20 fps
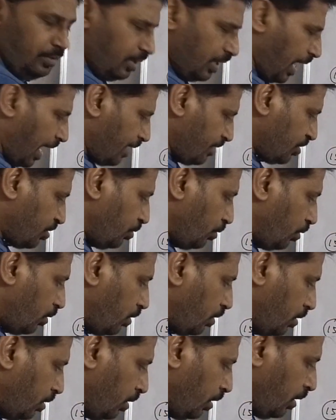last
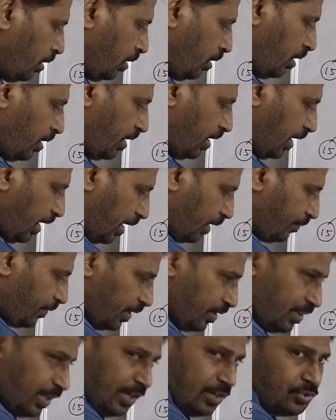node,
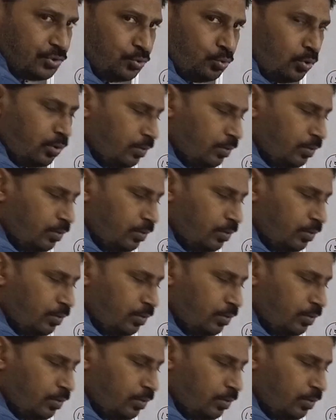hereafter there is